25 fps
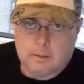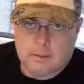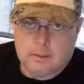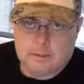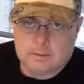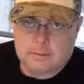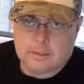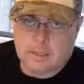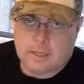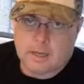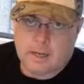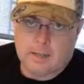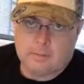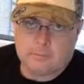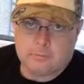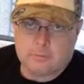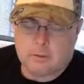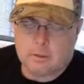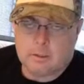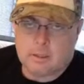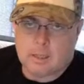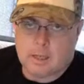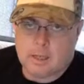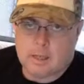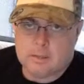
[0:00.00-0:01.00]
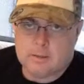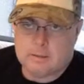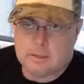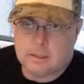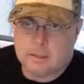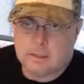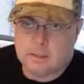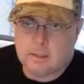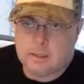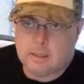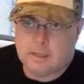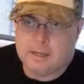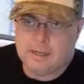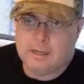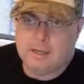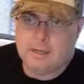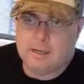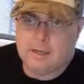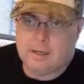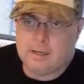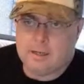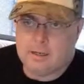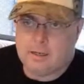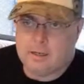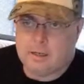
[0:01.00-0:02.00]
It's got to have good content.
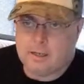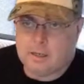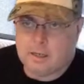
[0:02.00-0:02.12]
And